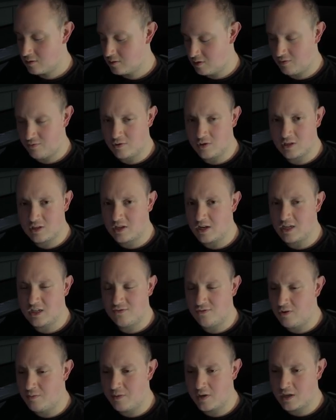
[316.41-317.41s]
But for the trace
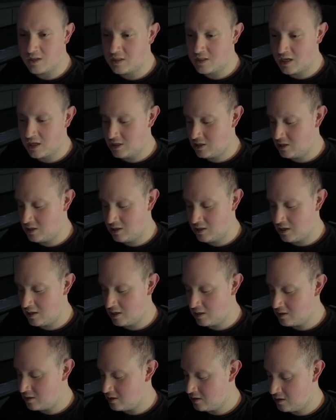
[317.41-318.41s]
forming ascension
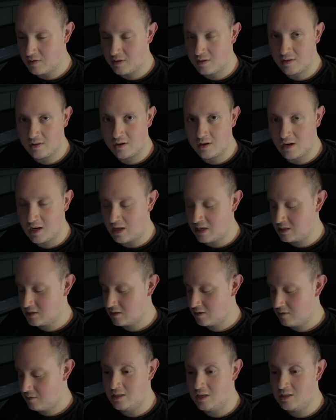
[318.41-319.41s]
and relics,
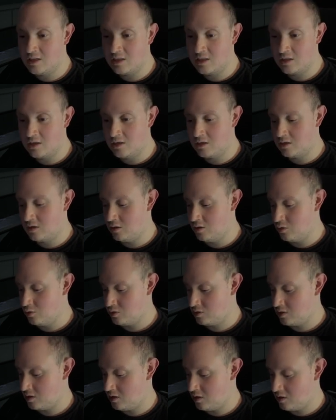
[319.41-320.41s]
I didn't need to
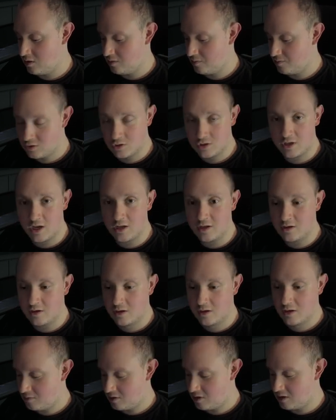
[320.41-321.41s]
use a sustainer,
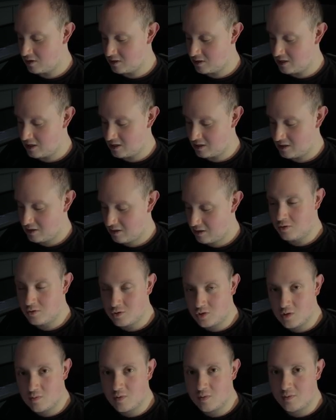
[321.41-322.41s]
because this
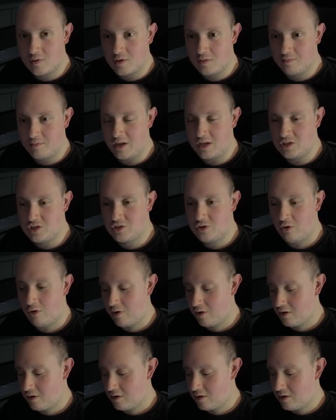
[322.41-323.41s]
consumable made
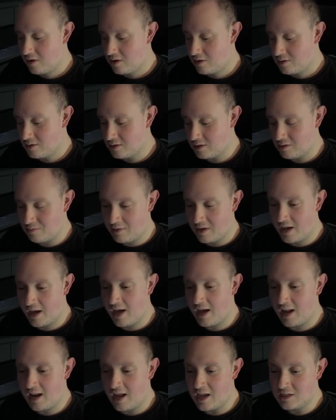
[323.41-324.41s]
sure that my
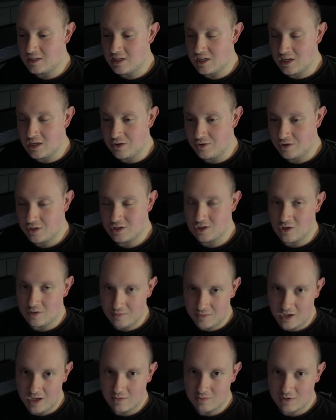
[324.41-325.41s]
allies healed
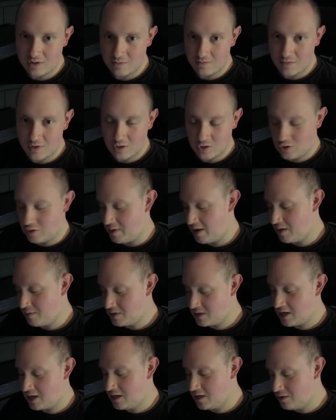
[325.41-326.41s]
sometimes. Sure, my
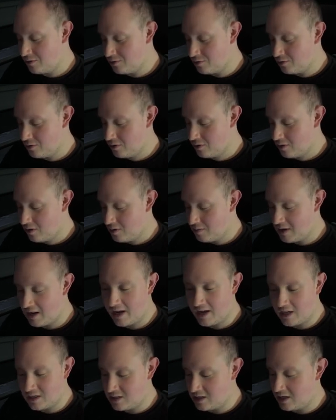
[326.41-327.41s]
enemies can heal too, but
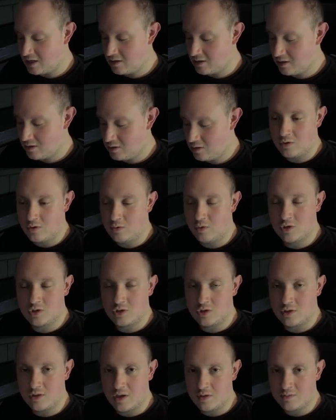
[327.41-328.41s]
like I said, you
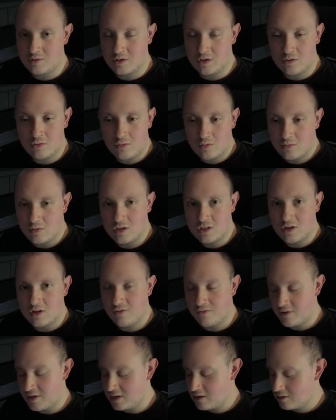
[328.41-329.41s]
one-shot them, so it's all
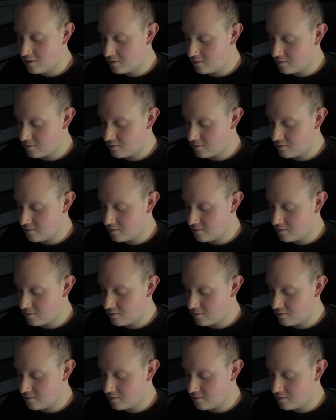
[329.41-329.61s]
fine.